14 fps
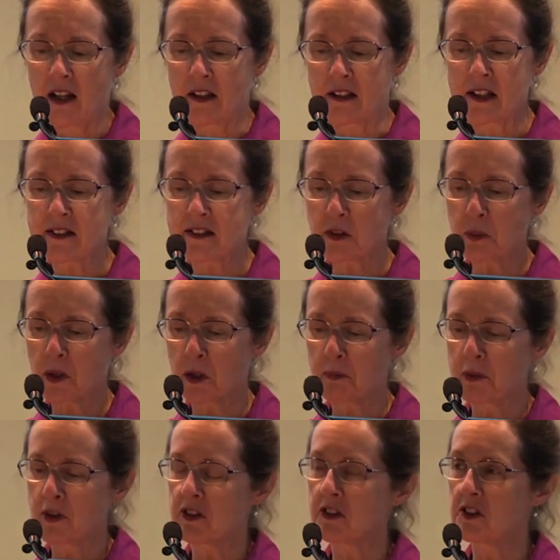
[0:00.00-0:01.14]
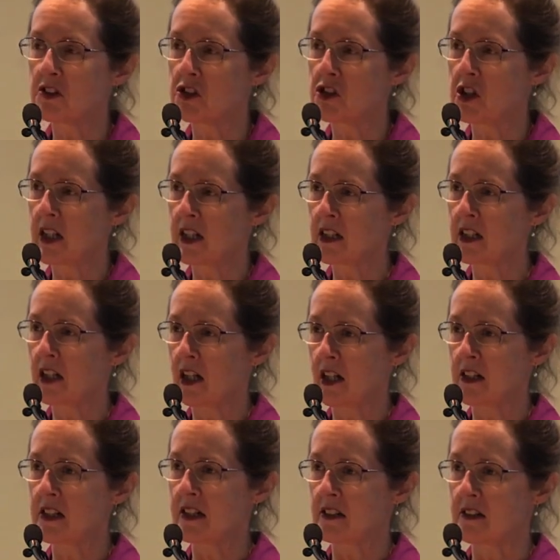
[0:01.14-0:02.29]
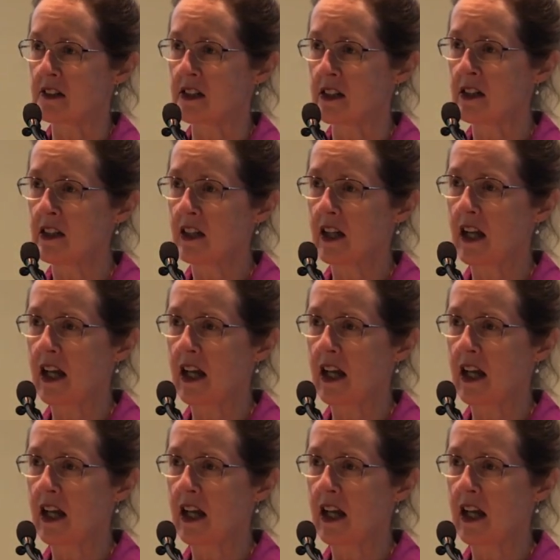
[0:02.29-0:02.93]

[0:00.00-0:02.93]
This is where a person's gender identity